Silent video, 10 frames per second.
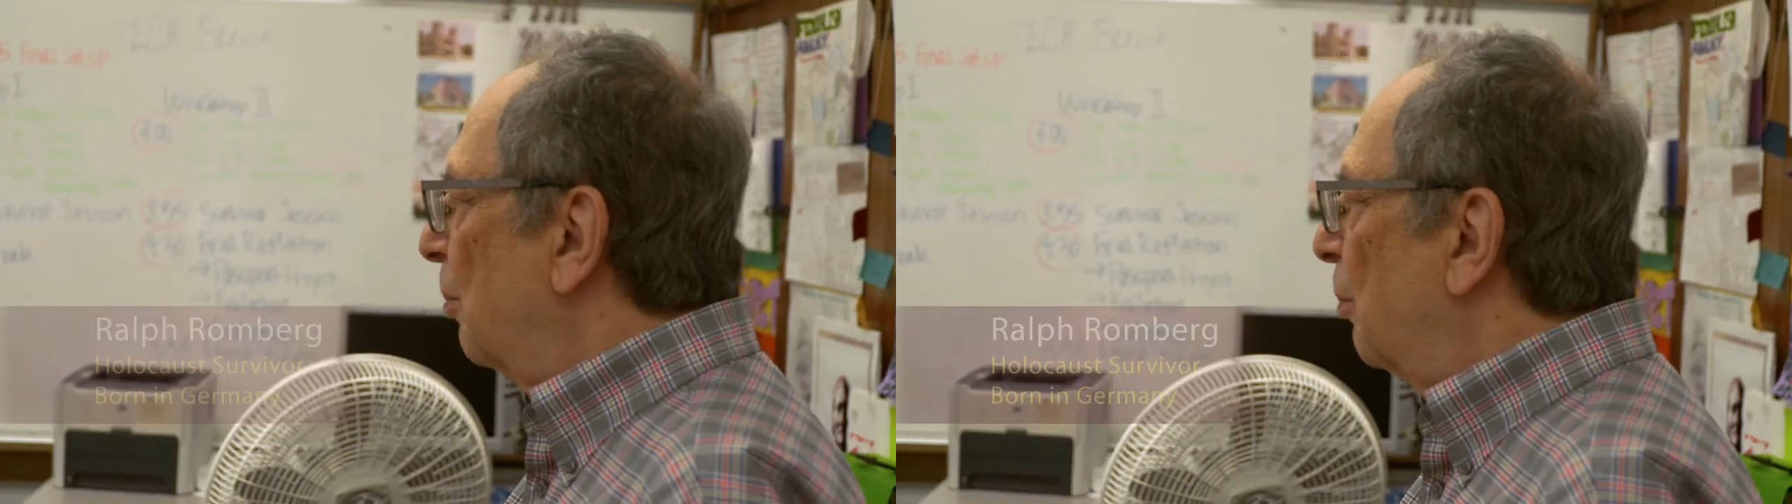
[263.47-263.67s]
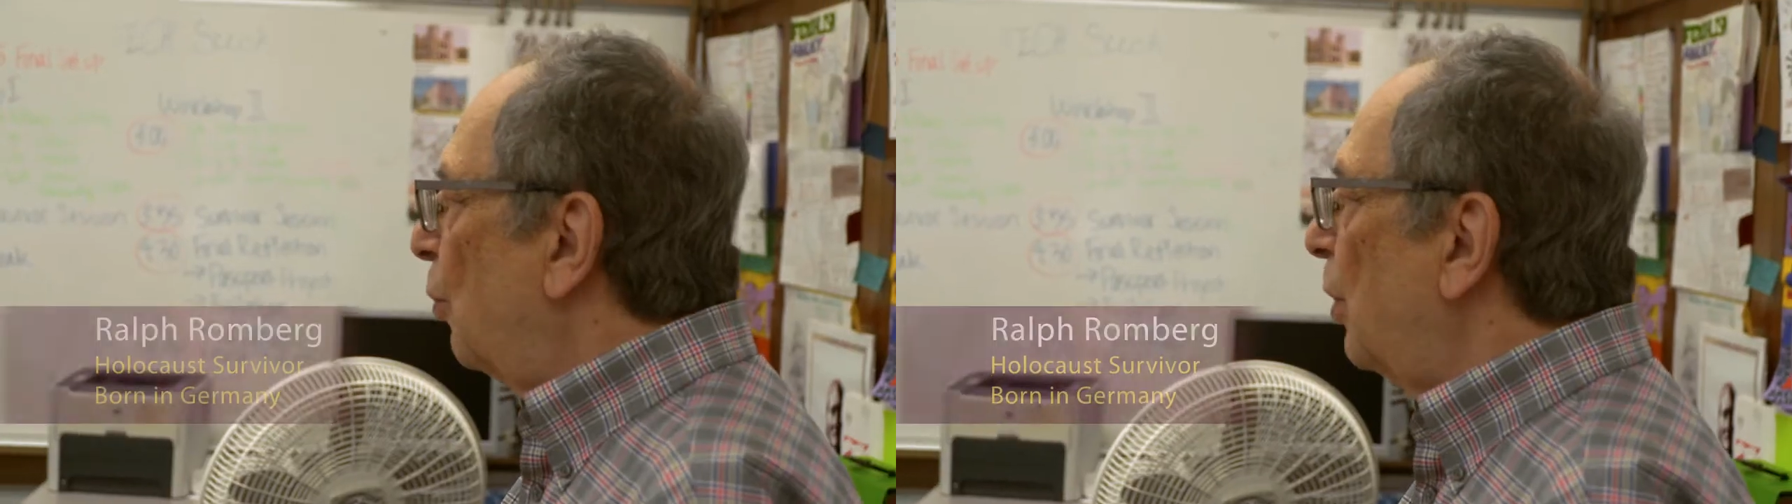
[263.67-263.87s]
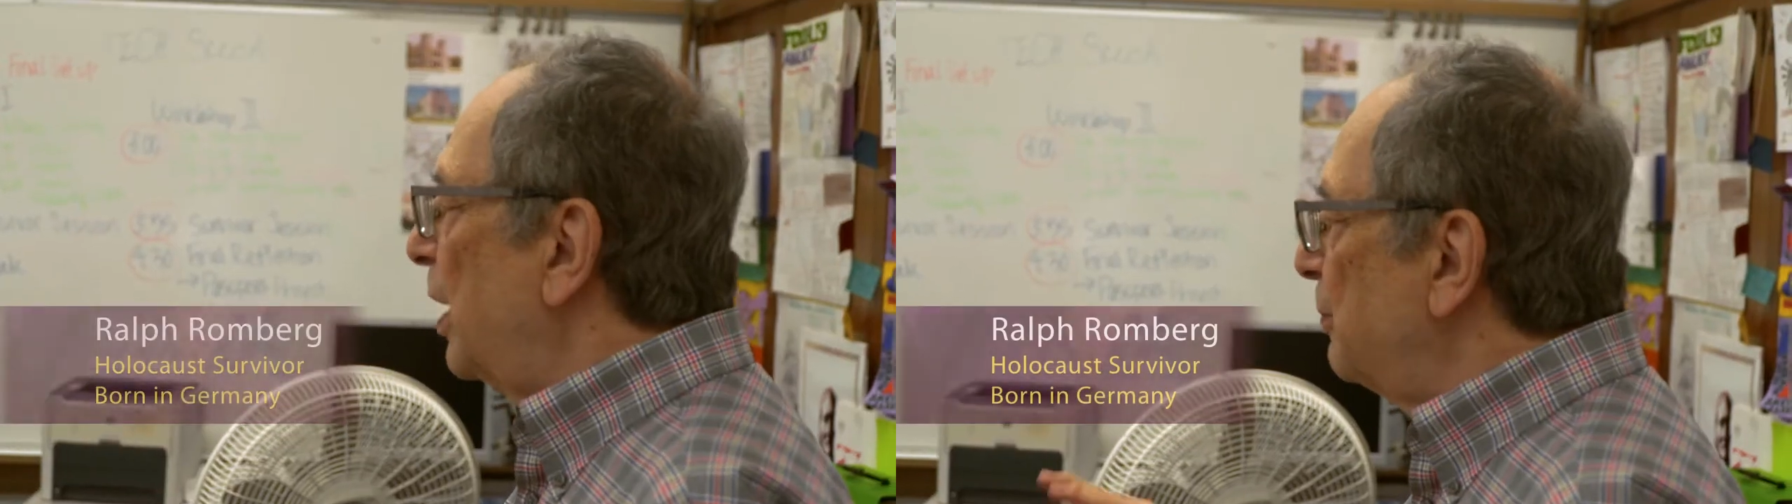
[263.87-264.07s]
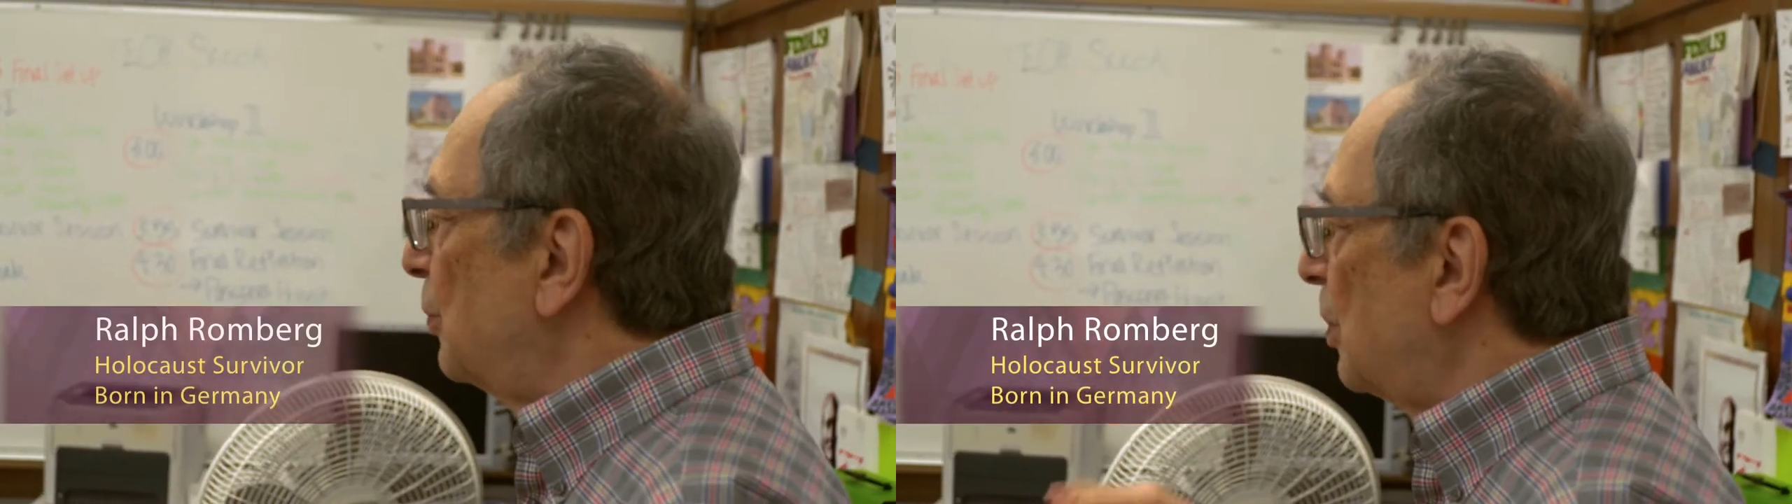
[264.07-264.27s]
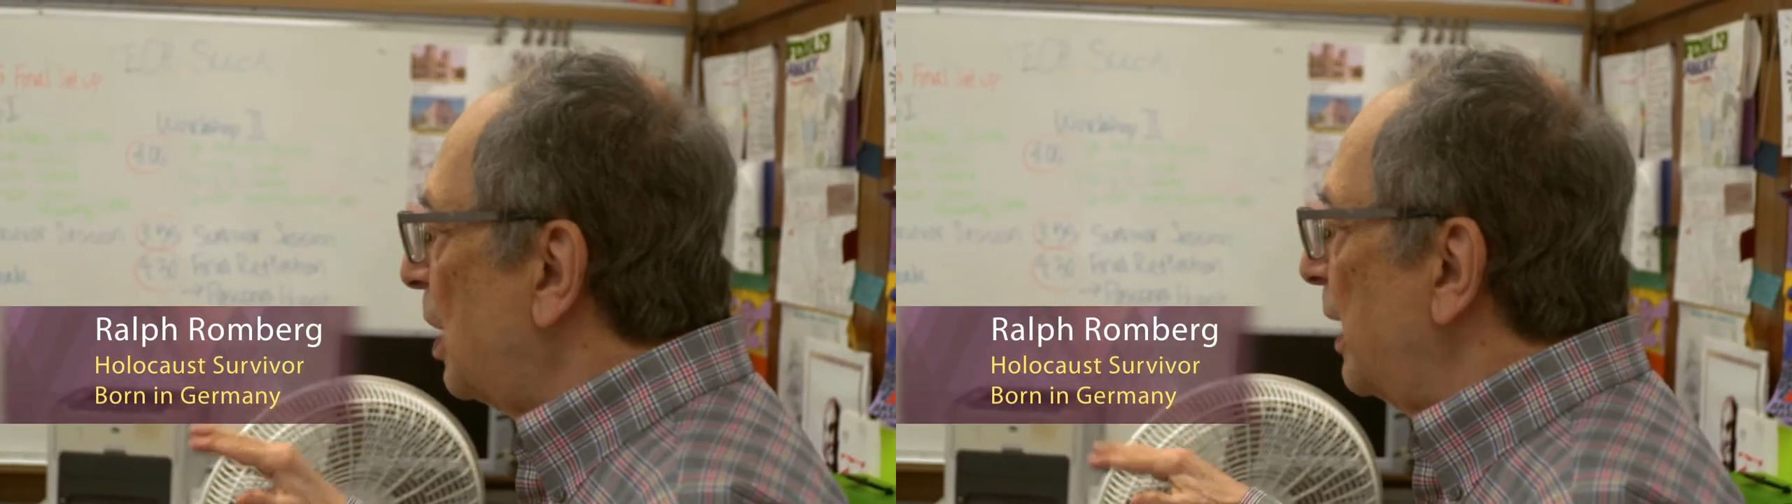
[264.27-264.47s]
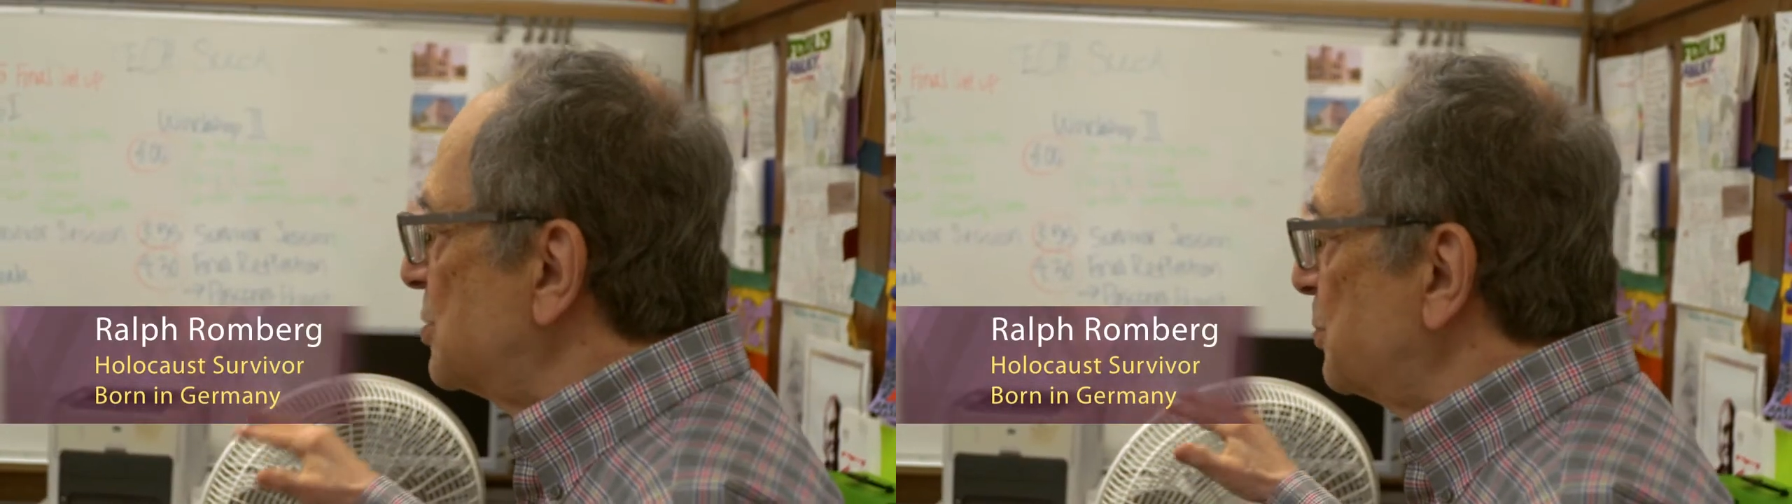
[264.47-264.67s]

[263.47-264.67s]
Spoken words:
More and more rights